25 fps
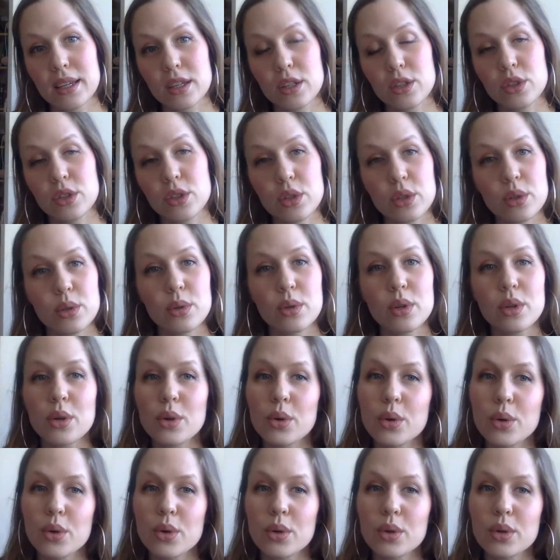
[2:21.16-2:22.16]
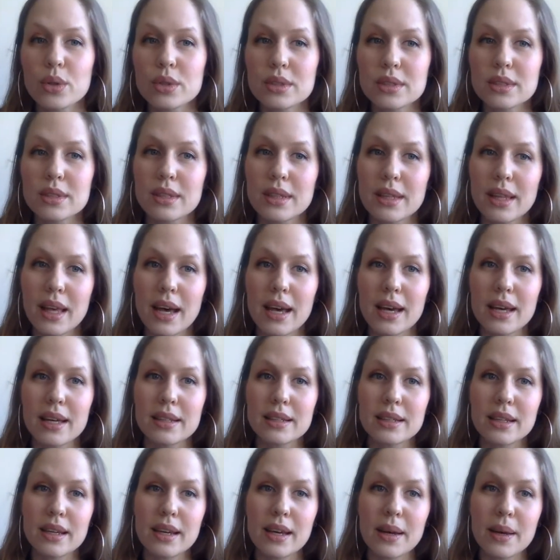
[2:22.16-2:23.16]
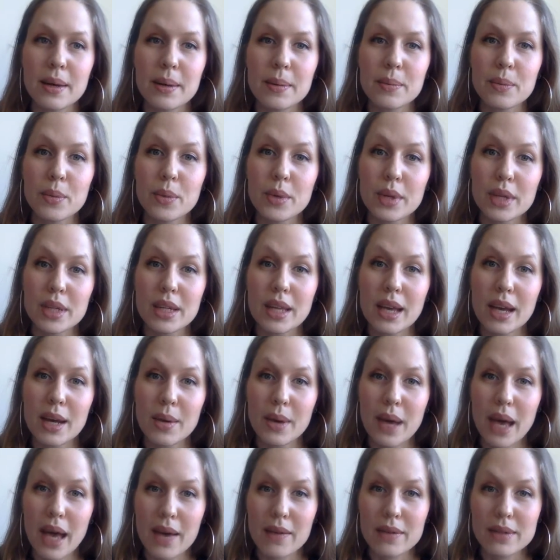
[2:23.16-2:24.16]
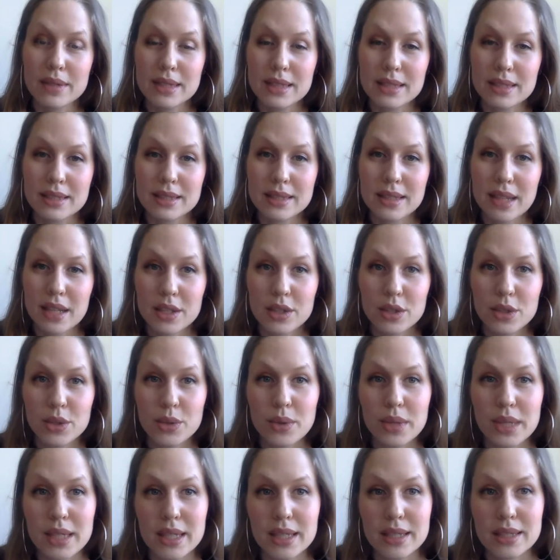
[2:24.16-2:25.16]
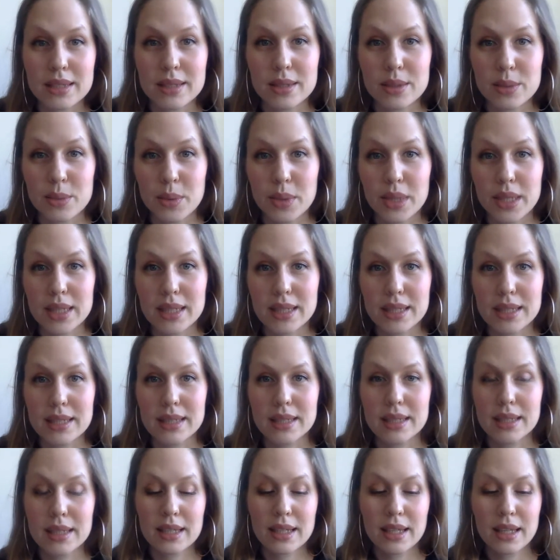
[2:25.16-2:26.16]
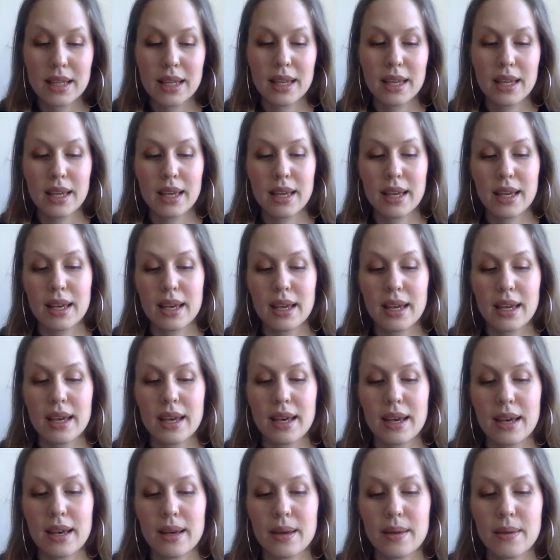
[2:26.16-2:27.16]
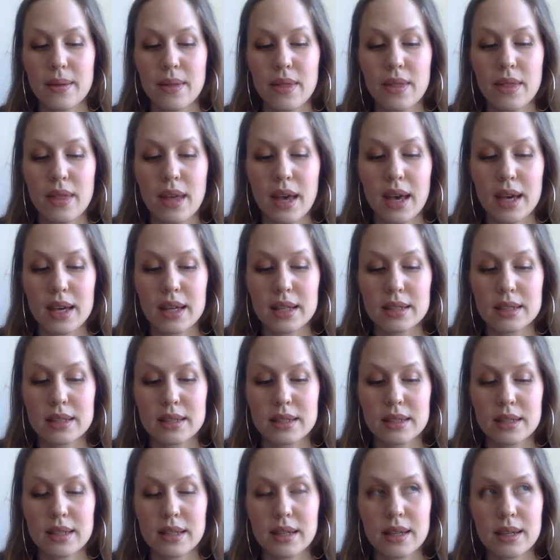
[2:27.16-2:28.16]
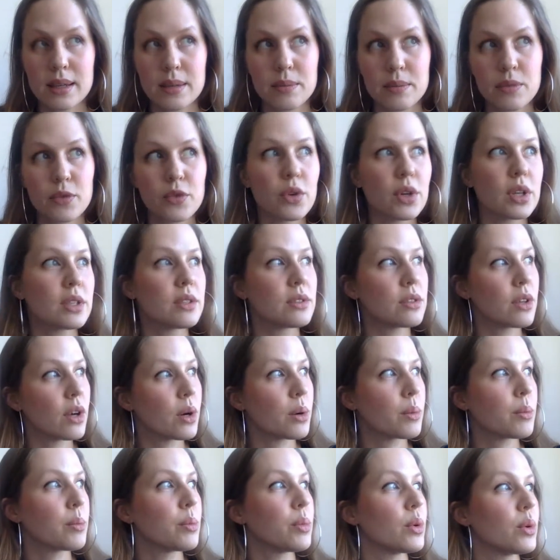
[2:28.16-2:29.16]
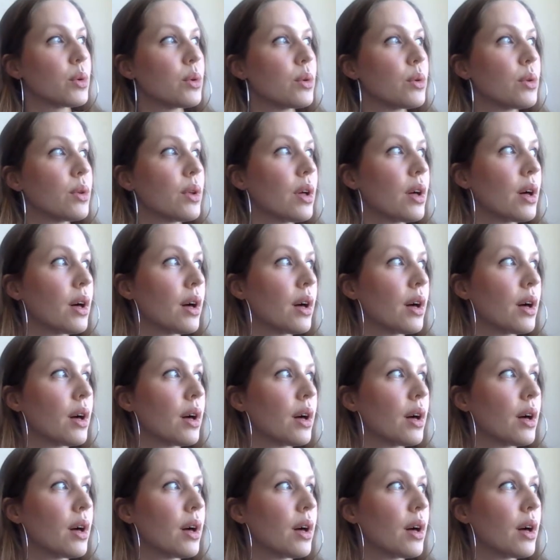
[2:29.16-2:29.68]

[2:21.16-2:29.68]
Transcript: new laws that we now have since January in Sweden, that, for example,